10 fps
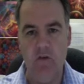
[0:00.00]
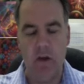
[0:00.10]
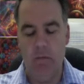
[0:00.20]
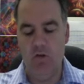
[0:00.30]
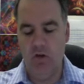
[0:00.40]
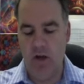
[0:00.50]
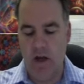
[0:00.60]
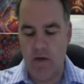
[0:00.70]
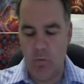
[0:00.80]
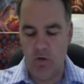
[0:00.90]
So let me show you how
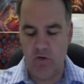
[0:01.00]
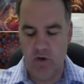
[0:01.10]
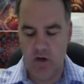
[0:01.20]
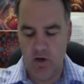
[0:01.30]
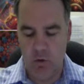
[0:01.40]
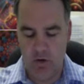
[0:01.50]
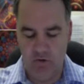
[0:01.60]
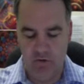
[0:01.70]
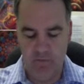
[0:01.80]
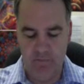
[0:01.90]
that works in a
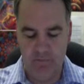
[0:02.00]
question.